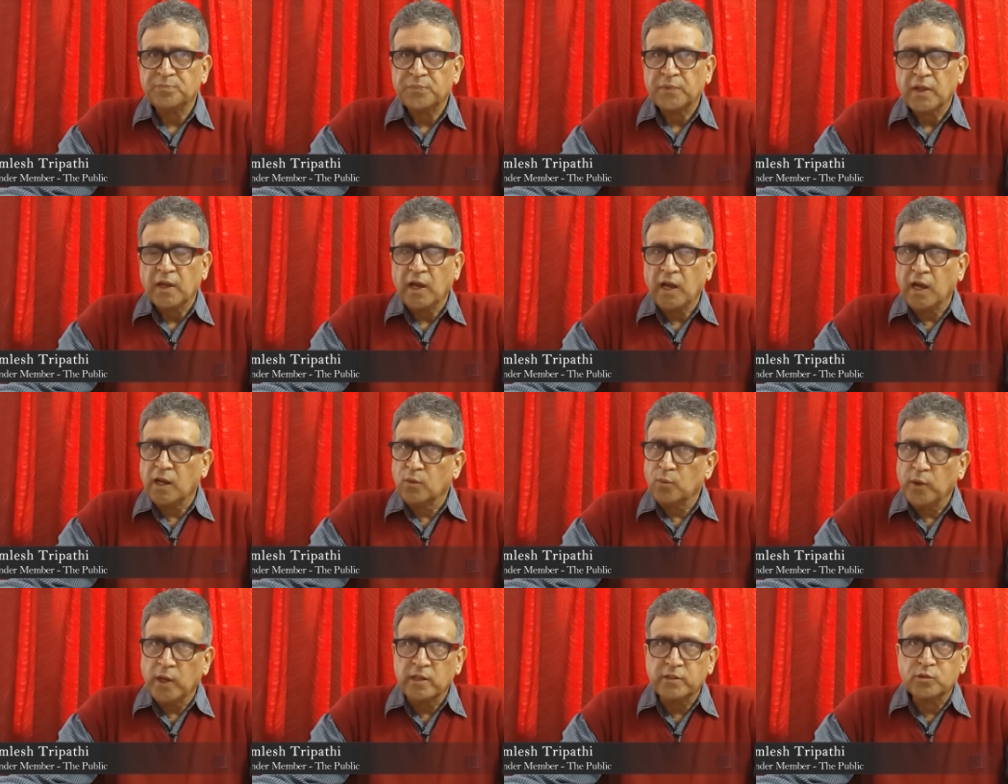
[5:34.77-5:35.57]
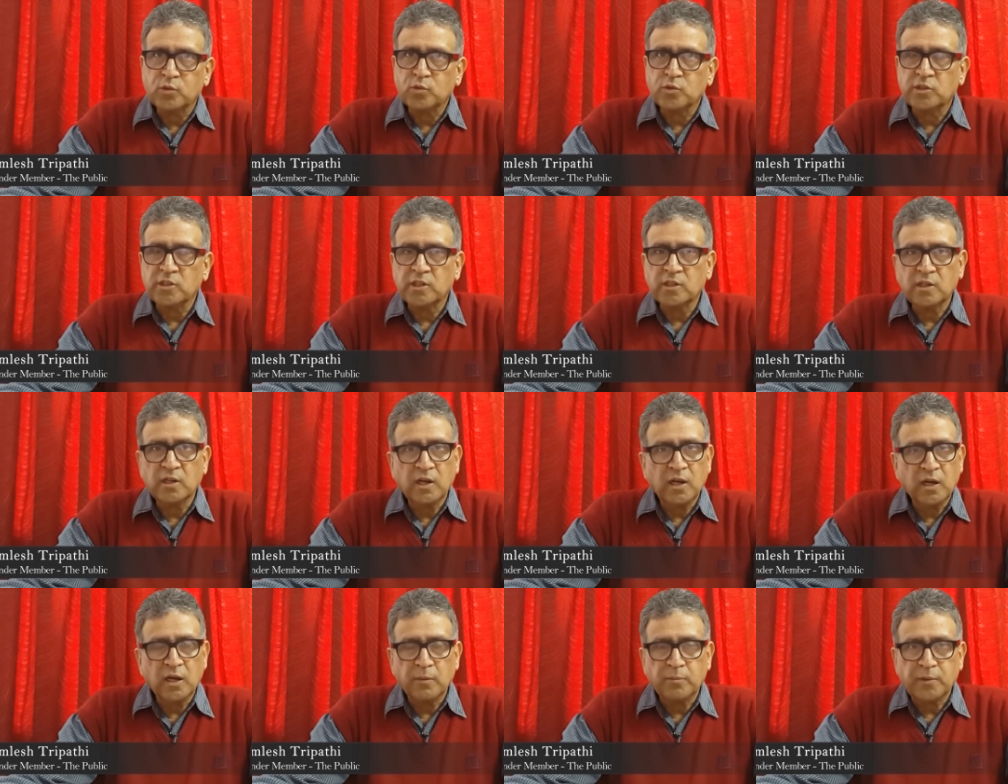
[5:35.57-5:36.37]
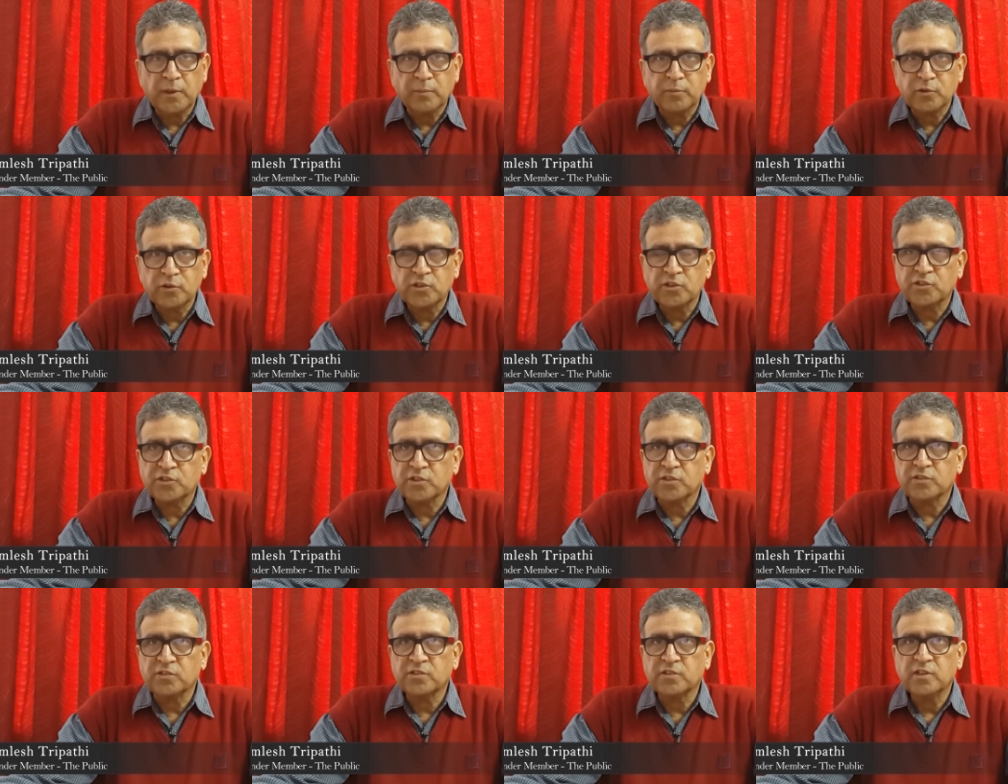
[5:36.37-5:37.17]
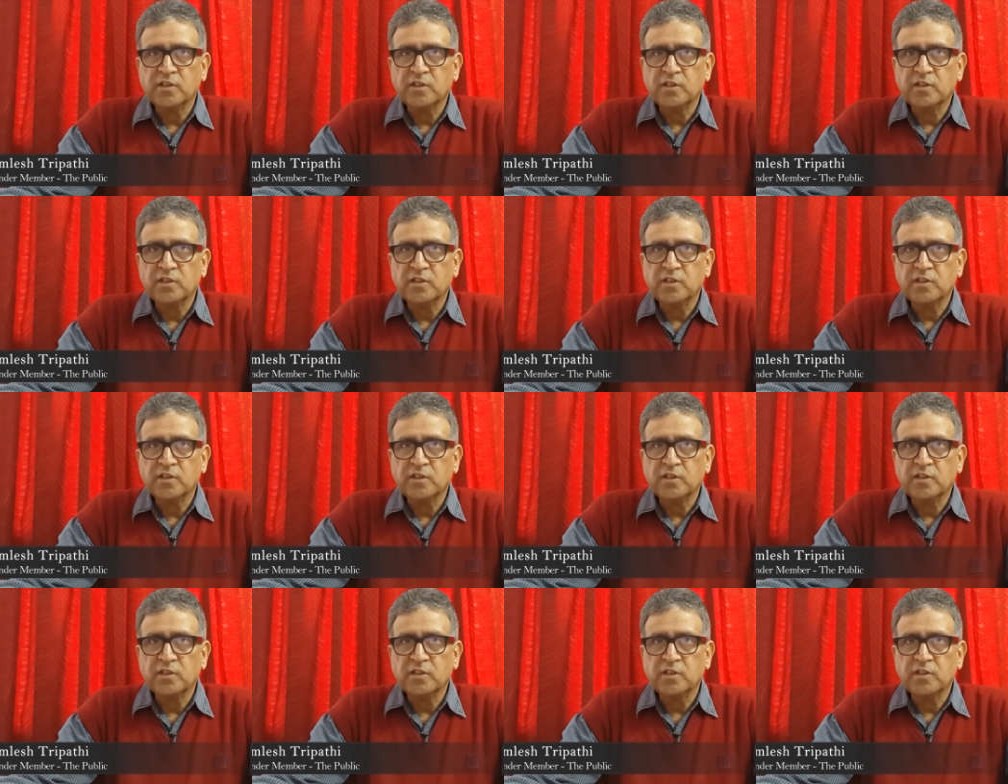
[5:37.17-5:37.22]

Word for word: and well suited uh, prepositions.